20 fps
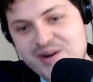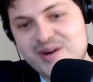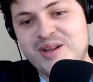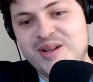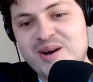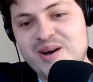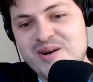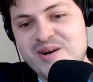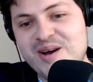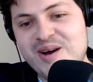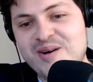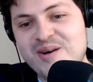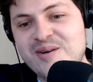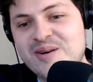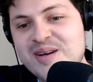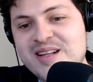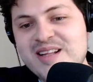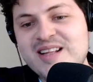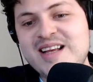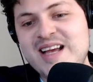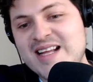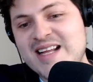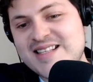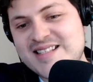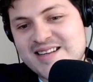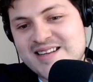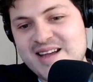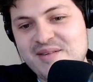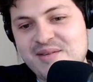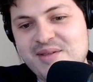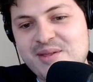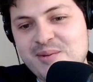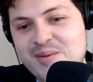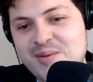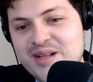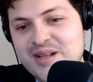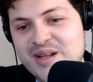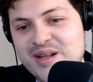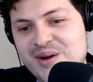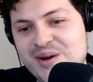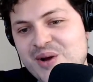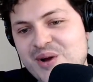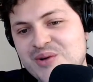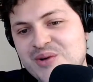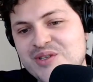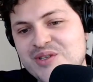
logo, and so you have 3 logos